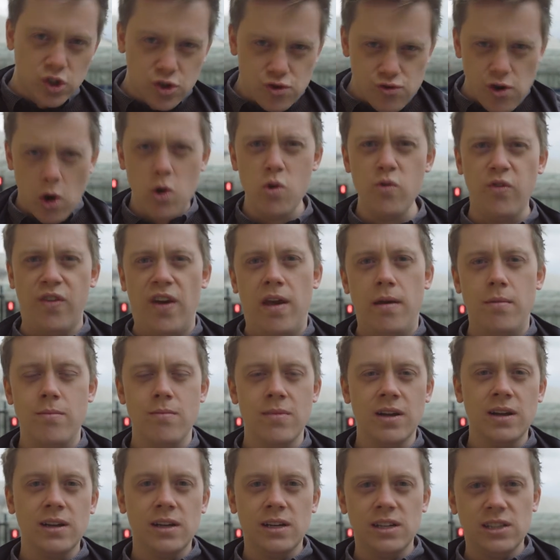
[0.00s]
drove
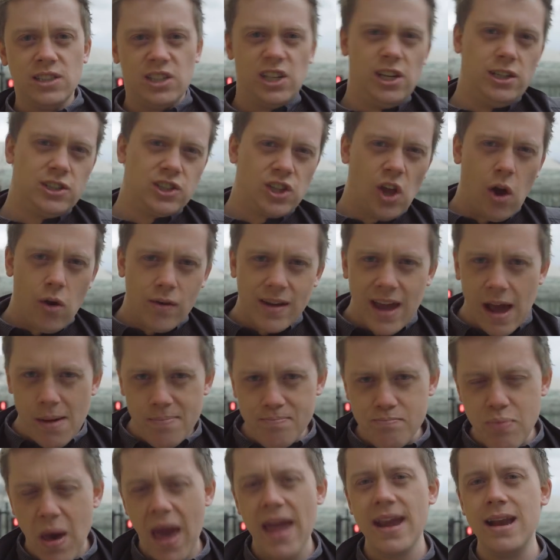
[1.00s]
him to start
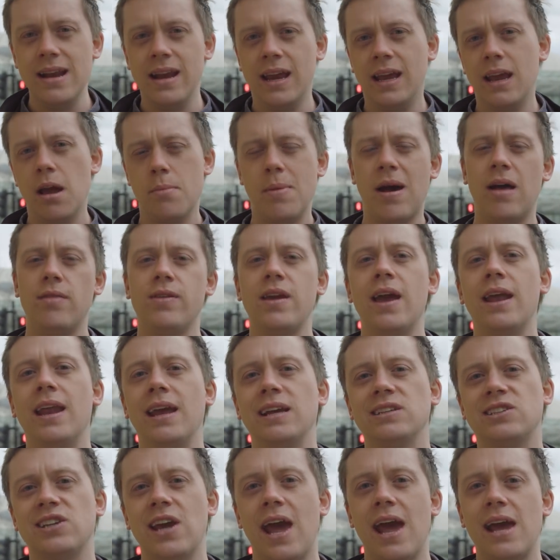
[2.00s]
campaigning about the
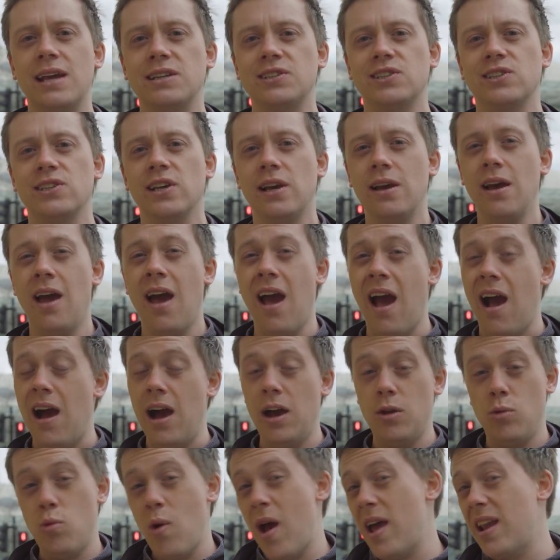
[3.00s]
NHS
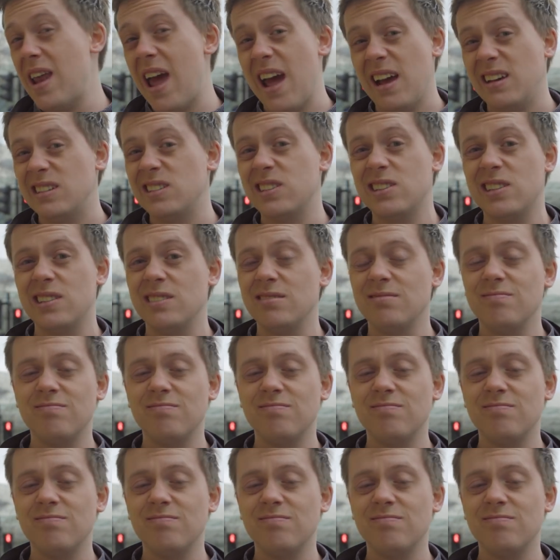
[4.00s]
and where next.